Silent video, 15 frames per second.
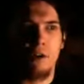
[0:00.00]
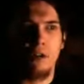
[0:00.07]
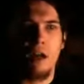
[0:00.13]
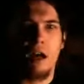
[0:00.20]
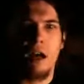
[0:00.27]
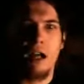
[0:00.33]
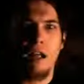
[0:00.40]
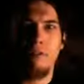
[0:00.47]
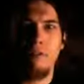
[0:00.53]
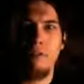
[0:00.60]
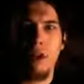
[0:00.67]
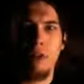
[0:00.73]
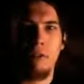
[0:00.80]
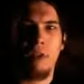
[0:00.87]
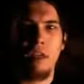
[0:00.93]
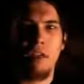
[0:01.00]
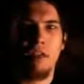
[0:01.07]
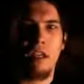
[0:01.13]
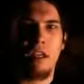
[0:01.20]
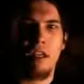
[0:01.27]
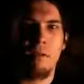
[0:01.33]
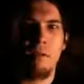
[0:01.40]
alive? No, they'd
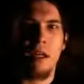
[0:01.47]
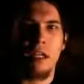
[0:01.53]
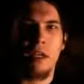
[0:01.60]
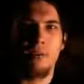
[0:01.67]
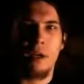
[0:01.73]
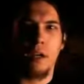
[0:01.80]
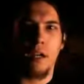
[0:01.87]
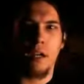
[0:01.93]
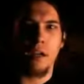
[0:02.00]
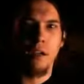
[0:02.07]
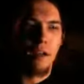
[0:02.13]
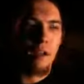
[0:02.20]
kill him anyway.